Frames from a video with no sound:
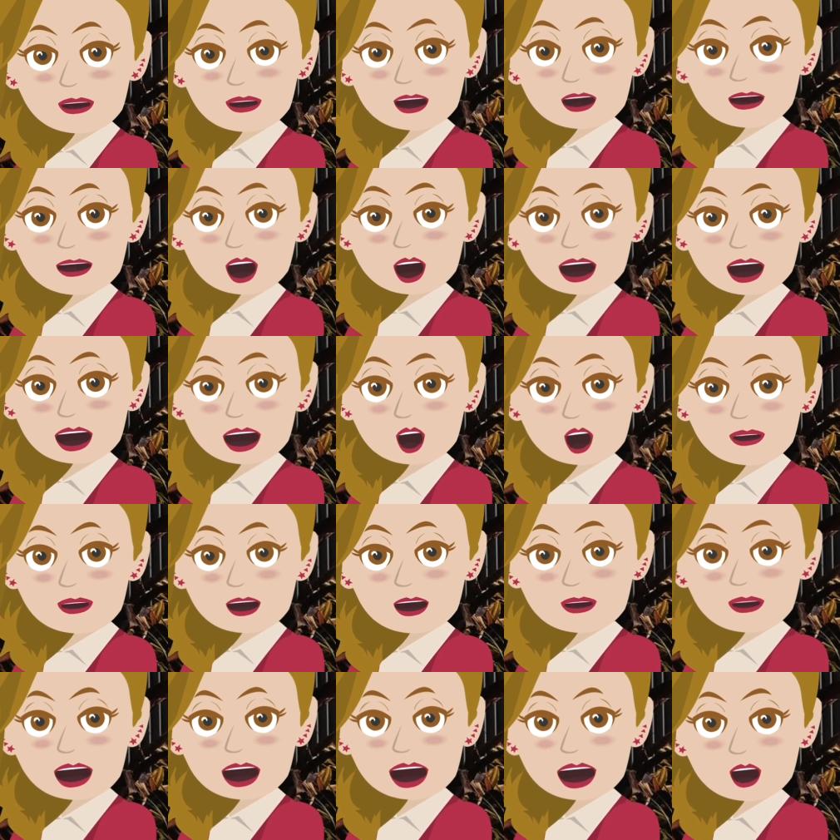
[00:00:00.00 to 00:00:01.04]
that you need to
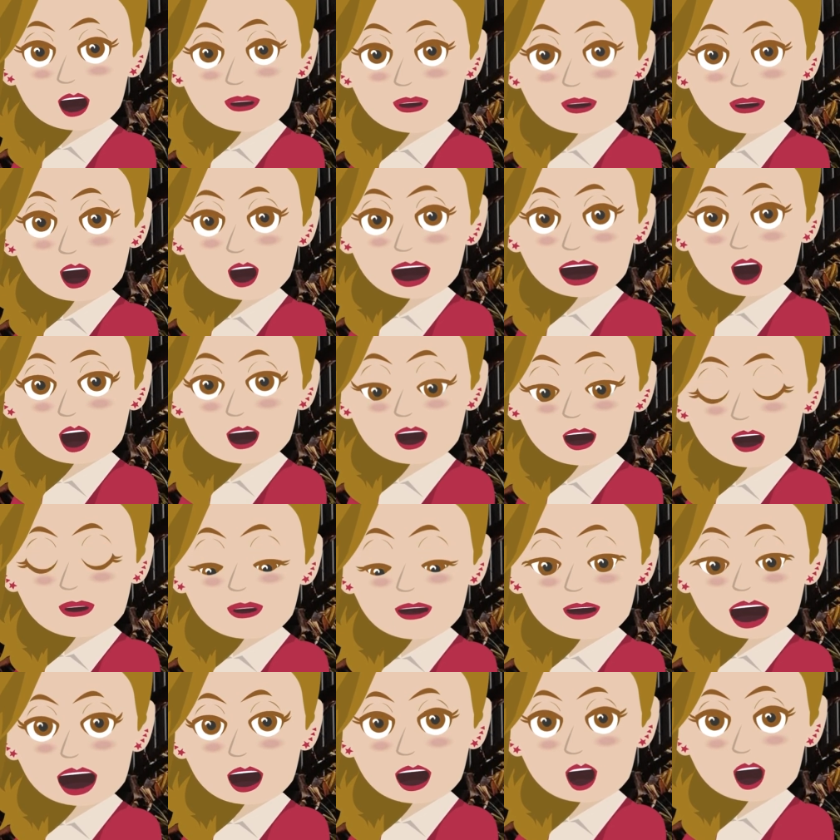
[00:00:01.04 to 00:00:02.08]
do in order to
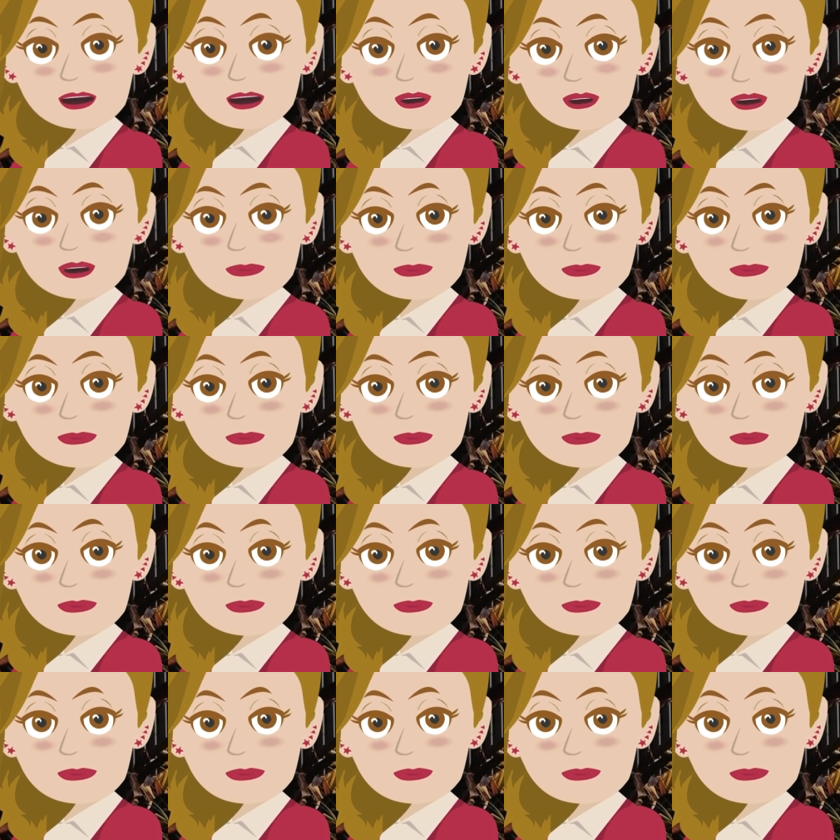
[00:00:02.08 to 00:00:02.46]
thrive.